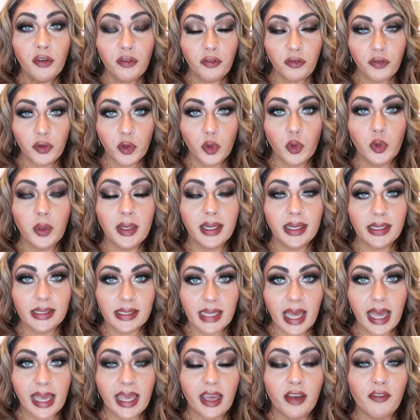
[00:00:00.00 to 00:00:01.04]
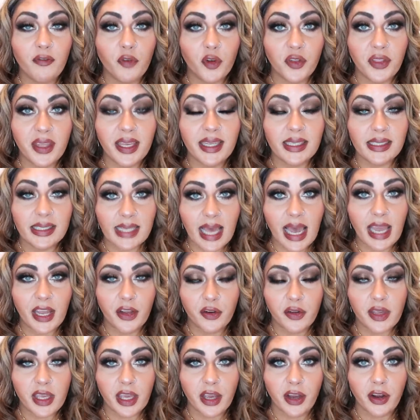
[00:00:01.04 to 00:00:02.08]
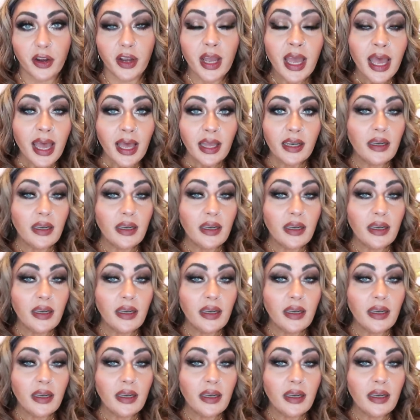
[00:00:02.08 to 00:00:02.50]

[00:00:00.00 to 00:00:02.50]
food diet for the entire year.